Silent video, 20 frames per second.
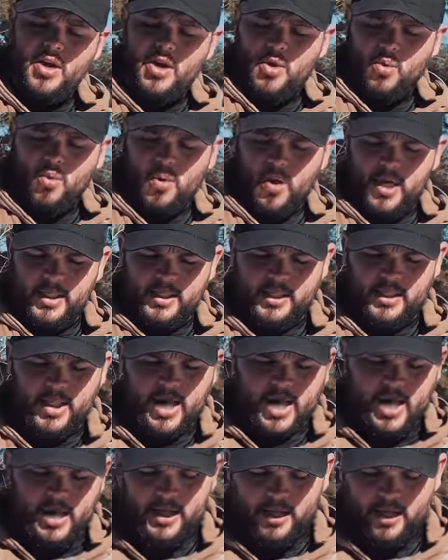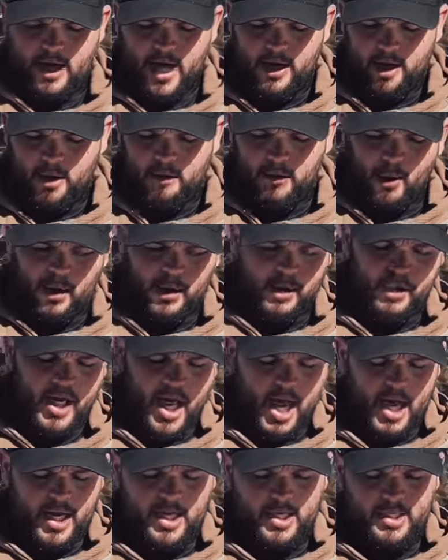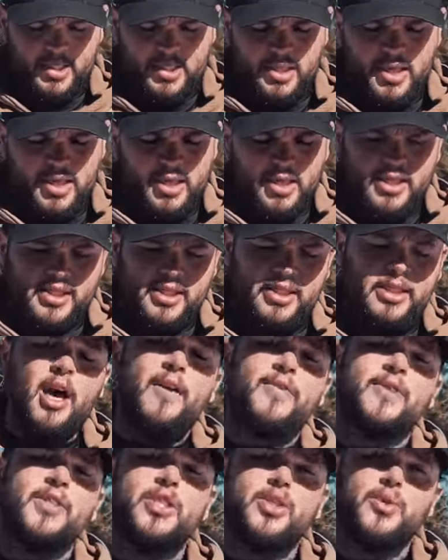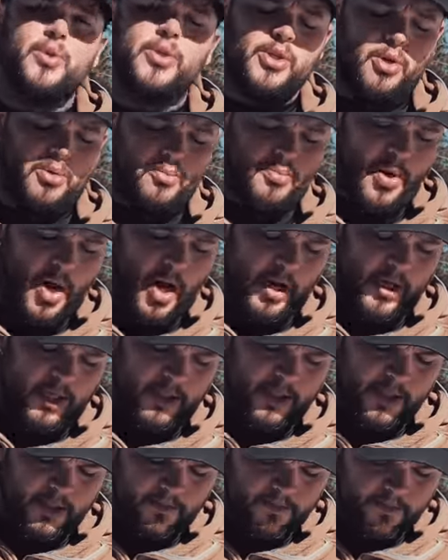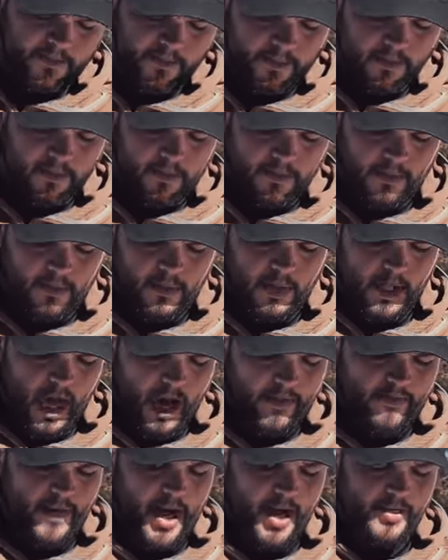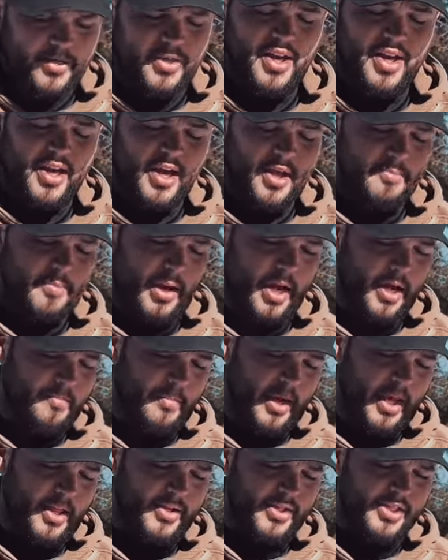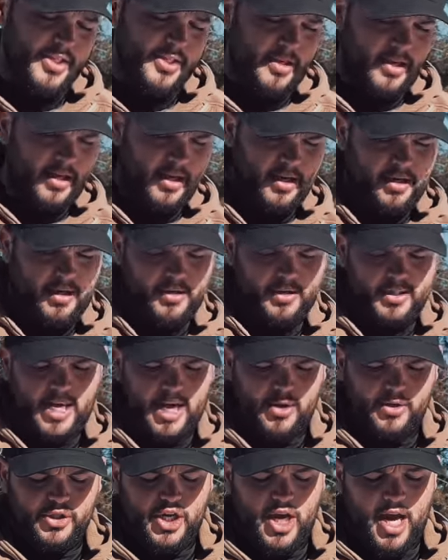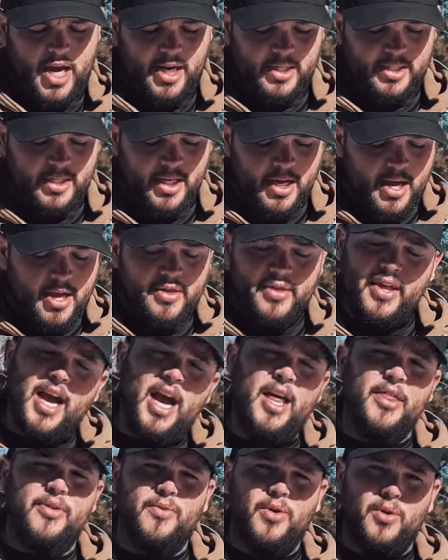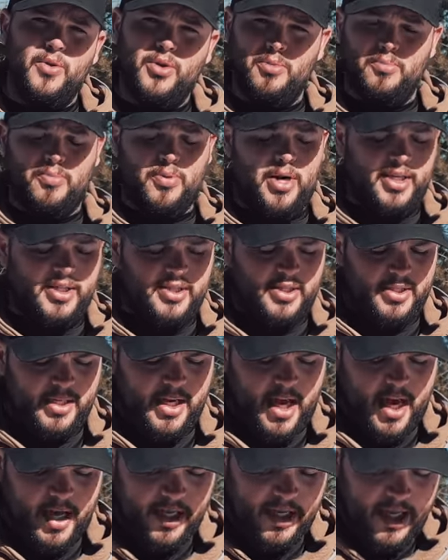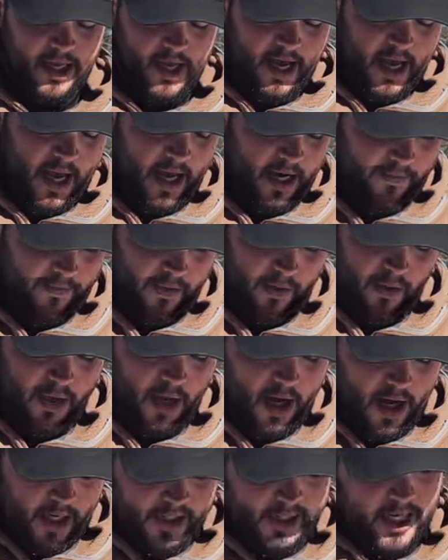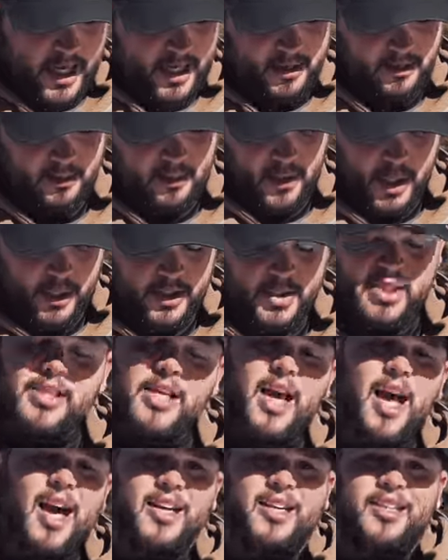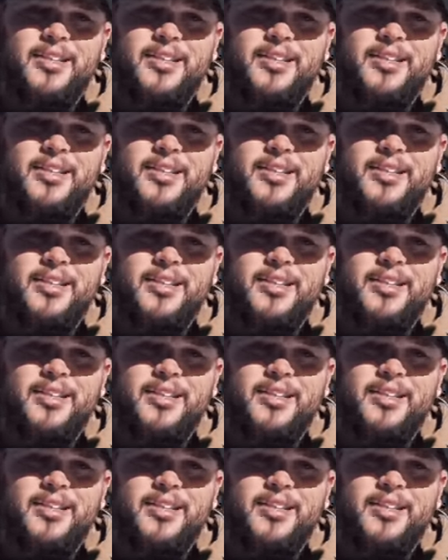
was that the Anchor Point jacket stuffs into its own pocket. I've had the, my, my other uh, down jackets, they had their own compression sack. And if you lost that compression sack,